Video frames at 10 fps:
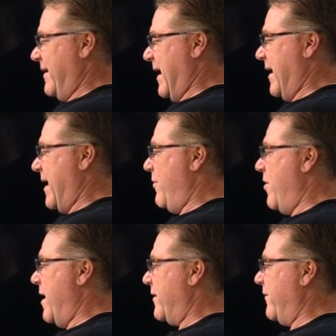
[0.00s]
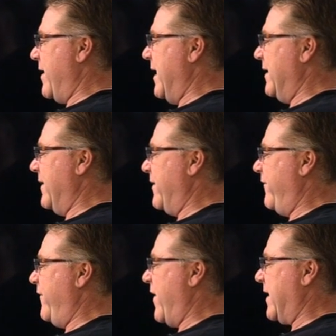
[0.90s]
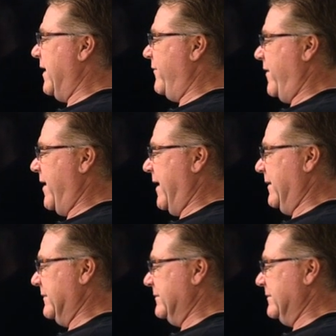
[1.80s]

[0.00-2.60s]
And I walk right in the fucking way.